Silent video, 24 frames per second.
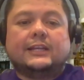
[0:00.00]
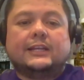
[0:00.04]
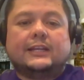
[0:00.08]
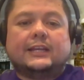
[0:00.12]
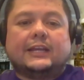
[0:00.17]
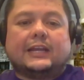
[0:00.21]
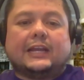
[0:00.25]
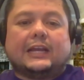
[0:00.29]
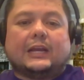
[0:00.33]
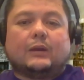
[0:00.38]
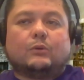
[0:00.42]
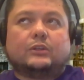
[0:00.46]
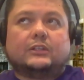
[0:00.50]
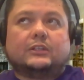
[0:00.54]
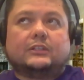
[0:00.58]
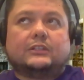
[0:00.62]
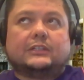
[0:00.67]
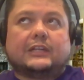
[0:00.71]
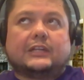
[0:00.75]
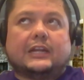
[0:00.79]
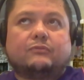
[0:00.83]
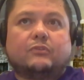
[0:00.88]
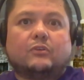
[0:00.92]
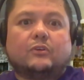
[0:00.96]
I would
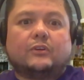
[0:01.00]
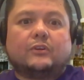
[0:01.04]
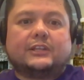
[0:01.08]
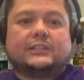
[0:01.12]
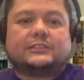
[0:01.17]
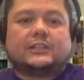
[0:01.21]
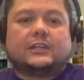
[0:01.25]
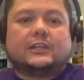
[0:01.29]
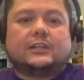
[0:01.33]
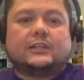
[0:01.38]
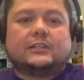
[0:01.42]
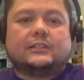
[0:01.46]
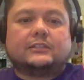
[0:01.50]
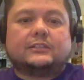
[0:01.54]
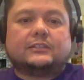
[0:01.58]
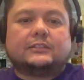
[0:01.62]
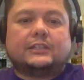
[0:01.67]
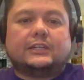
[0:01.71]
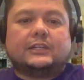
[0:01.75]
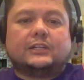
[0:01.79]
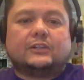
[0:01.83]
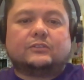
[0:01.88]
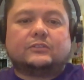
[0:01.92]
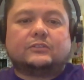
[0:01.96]
not focus on
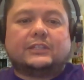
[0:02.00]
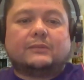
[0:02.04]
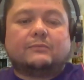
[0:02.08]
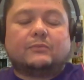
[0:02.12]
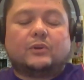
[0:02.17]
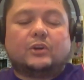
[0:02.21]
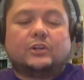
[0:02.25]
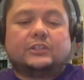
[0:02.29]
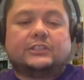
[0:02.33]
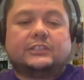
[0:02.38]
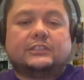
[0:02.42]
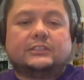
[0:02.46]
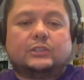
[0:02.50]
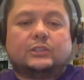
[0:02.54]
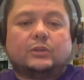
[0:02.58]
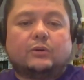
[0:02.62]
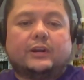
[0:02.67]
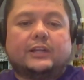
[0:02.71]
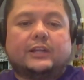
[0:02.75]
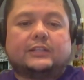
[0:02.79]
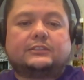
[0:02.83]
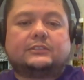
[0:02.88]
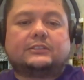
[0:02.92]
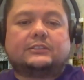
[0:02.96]
the emerging
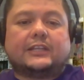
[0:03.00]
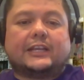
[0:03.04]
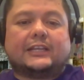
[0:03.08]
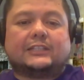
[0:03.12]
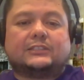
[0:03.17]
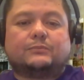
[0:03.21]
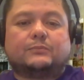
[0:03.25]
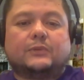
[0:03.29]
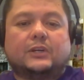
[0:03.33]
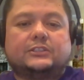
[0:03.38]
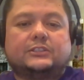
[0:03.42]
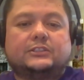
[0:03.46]
threats as much.